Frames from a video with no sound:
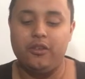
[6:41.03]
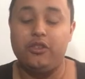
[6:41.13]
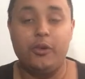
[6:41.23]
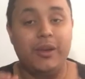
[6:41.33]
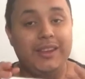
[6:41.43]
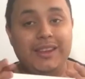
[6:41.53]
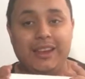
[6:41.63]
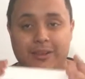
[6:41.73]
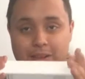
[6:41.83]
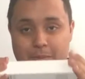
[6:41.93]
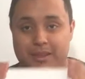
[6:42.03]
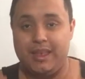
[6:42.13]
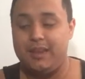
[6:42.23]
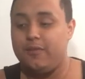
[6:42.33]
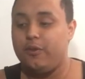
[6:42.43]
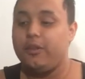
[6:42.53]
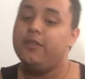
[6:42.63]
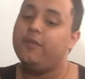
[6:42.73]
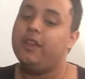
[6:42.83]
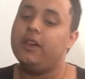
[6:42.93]
So I think that's going to be the end for
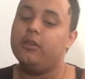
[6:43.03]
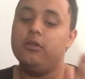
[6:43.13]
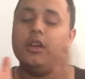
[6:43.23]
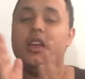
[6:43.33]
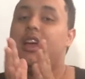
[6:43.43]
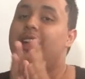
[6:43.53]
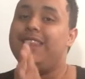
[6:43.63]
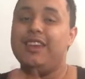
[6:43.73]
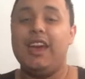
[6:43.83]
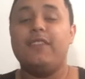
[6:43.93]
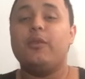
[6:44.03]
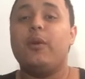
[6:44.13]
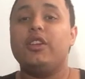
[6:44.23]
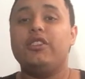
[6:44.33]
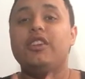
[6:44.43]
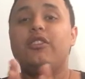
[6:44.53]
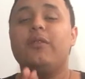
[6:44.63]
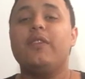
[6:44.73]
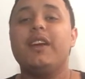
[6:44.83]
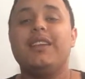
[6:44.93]
this video. Thank you guys for watching.
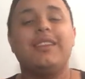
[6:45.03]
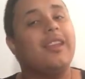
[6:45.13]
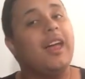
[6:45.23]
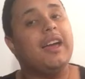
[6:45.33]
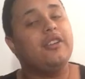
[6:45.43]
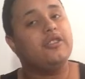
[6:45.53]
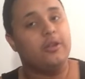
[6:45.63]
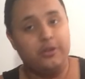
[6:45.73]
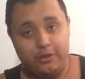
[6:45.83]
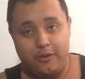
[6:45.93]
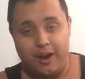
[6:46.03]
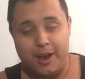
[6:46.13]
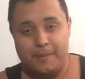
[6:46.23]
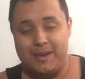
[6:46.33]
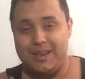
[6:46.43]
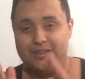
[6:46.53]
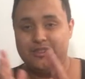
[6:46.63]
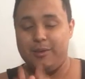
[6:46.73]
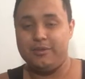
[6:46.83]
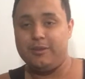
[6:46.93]
Don't forget to like, share, subscribe, and
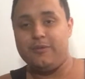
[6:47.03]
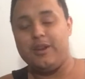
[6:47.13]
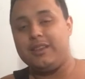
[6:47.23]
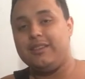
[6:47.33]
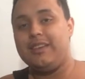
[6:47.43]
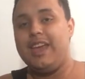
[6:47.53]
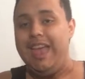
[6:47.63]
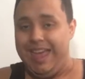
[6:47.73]
share with your friends.